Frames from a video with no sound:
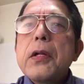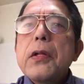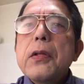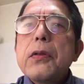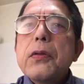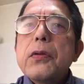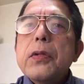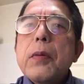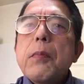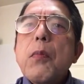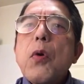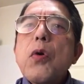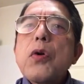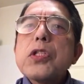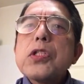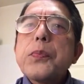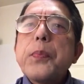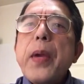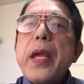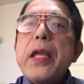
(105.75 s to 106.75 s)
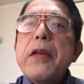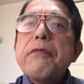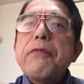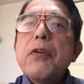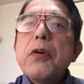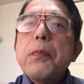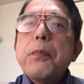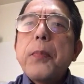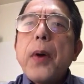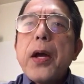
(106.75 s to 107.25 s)
through the most
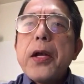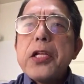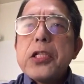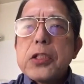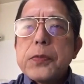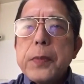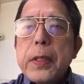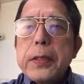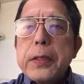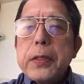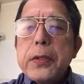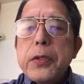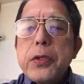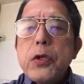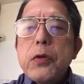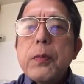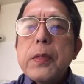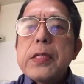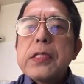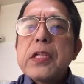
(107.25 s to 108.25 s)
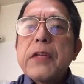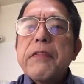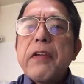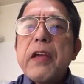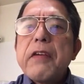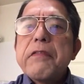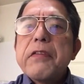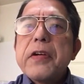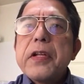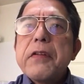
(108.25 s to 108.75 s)
painful punishment that humans have
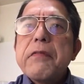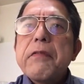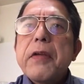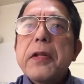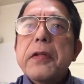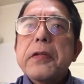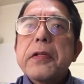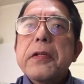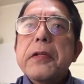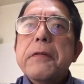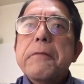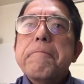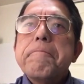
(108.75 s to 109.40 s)
ever invented.